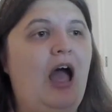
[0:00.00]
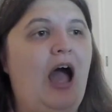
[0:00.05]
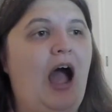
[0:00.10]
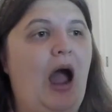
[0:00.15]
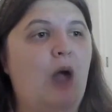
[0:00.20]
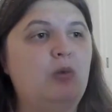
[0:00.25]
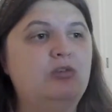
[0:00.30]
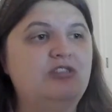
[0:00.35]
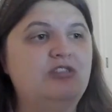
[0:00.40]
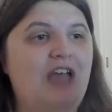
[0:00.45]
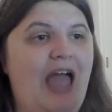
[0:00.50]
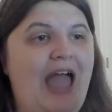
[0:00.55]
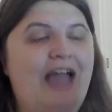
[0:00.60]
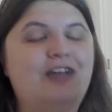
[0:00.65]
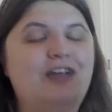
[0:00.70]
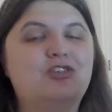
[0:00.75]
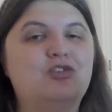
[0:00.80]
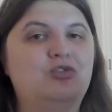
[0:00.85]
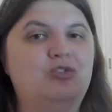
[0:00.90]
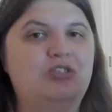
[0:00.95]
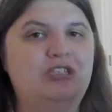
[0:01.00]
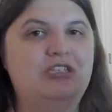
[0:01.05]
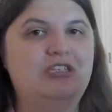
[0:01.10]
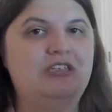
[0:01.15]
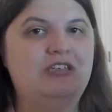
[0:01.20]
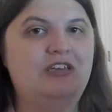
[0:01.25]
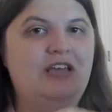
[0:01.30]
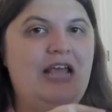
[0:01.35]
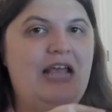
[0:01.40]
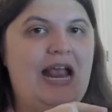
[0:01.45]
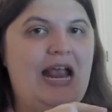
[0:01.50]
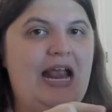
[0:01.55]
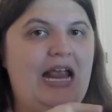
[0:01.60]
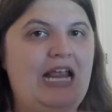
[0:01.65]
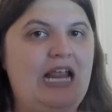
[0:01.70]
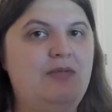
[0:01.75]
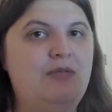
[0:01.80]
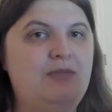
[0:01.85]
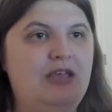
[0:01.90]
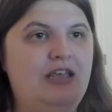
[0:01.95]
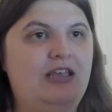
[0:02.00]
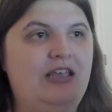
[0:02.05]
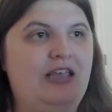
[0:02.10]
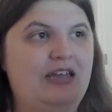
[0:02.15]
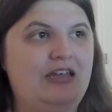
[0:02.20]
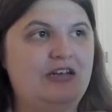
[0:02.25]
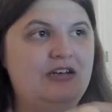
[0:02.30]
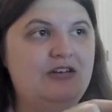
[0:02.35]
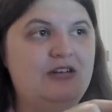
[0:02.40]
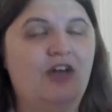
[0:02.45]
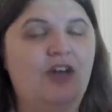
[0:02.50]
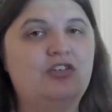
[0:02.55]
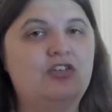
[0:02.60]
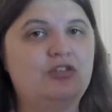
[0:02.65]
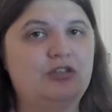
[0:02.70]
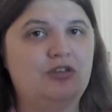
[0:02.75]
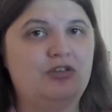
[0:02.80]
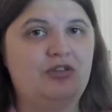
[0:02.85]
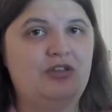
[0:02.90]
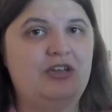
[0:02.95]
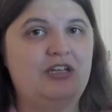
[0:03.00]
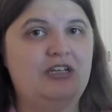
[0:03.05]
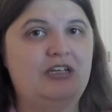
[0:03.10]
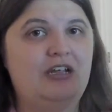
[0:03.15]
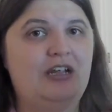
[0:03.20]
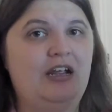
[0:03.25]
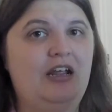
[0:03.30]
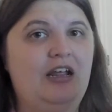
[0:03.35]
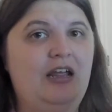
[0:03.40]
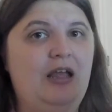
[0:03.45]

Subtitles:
I was actually aiming at another thing,